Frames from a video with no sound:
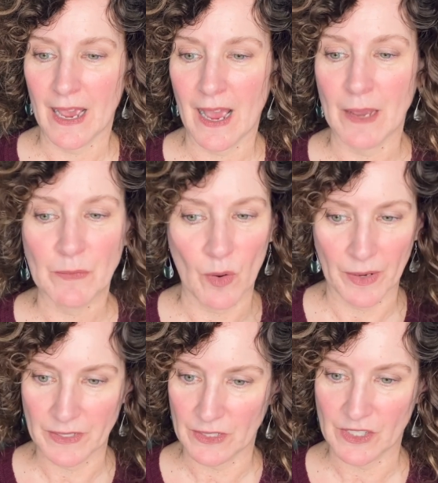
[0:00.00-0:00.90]
I'm
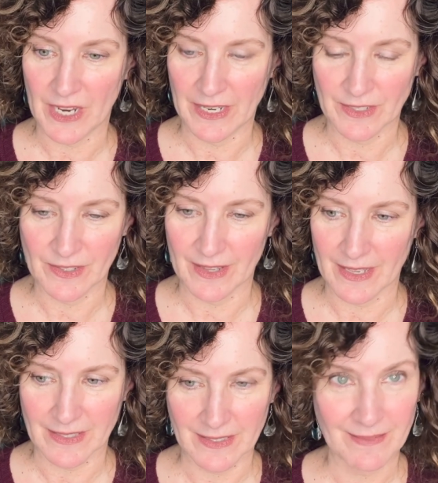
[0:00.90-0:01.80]
going to change
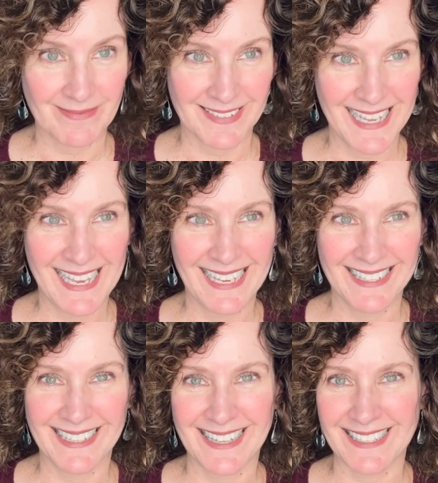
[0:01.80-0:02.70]
this.
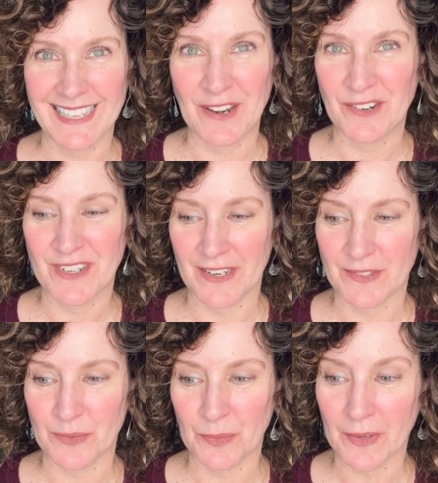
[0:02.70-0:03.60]
This energy
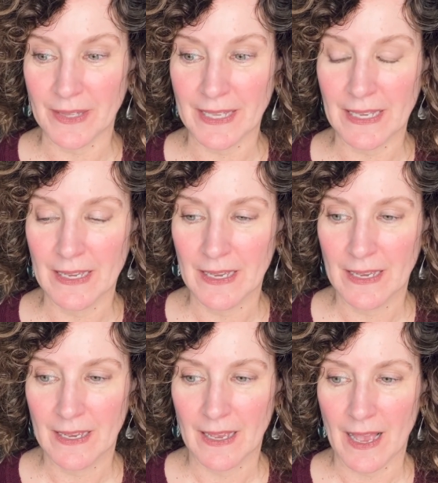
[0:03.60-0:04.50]
is really
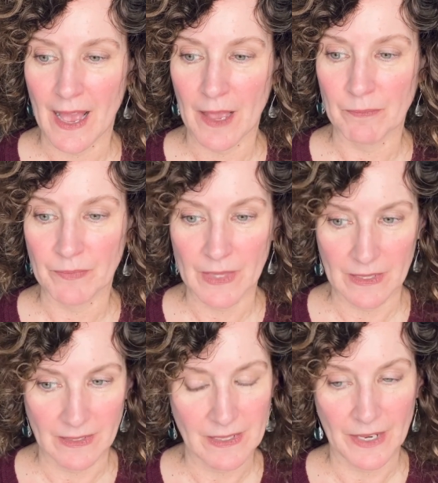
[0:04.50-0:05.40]

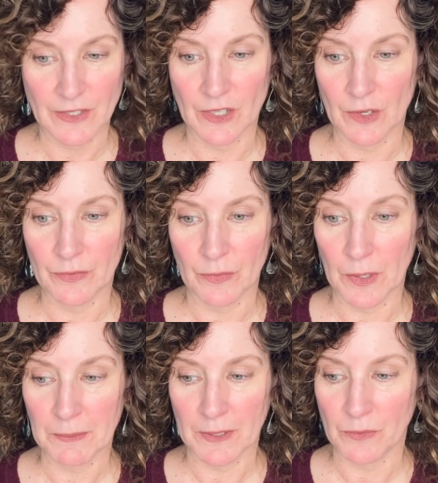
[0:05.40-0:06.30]
nudging you
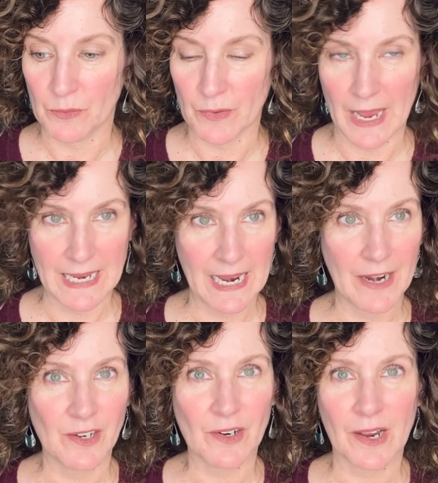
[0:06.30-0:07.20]
forward, right out
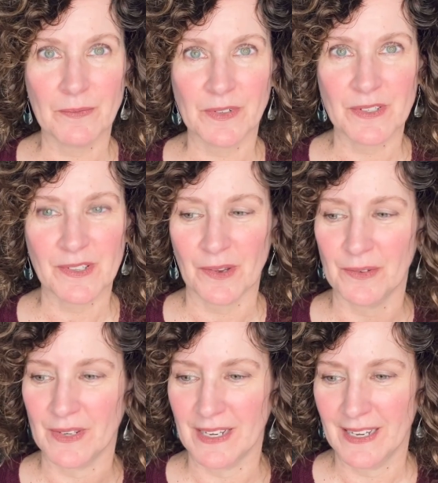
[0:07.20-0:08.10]
of your comfort
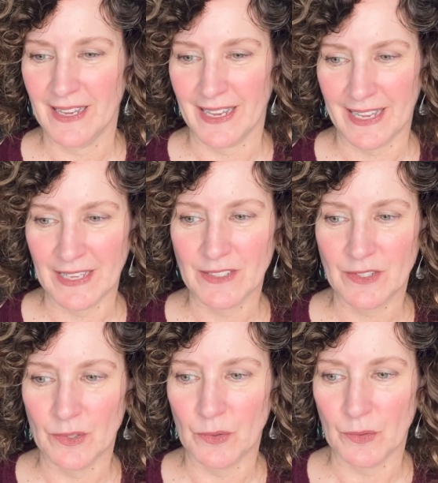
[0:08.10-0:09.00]
zone
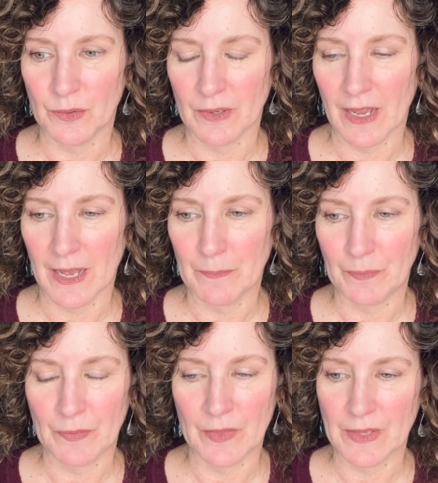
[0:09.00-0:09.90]
into
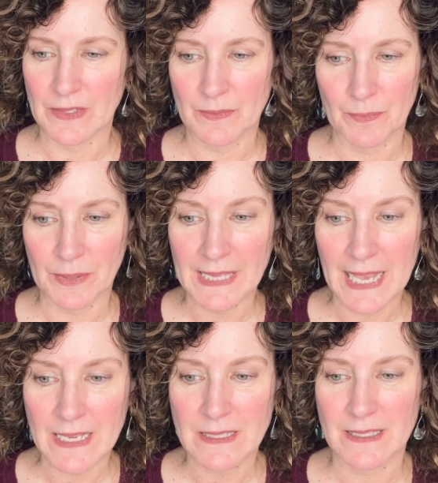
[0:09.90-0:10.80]
this
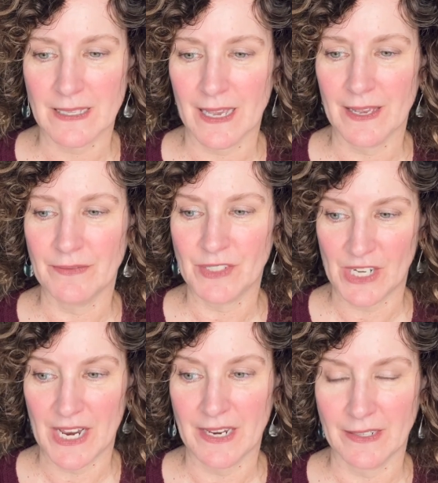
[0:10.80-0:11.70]
place of
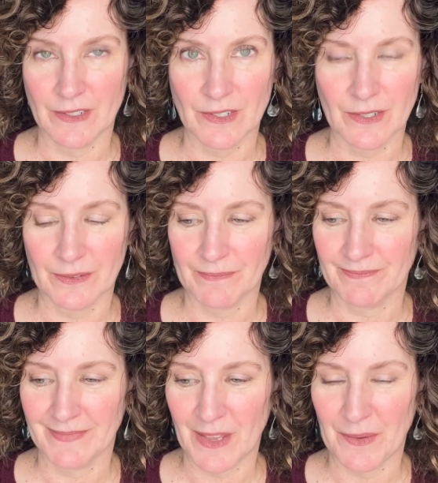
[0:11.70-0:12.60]
change.
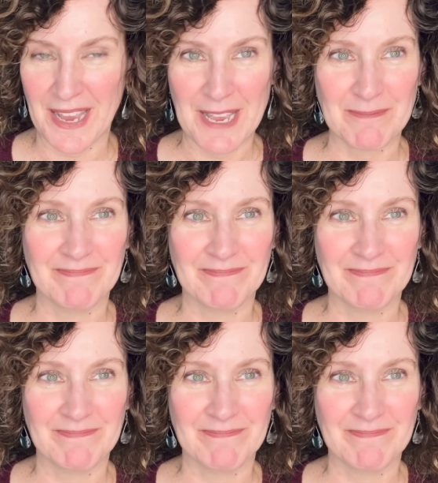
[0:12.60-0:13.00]
Okay.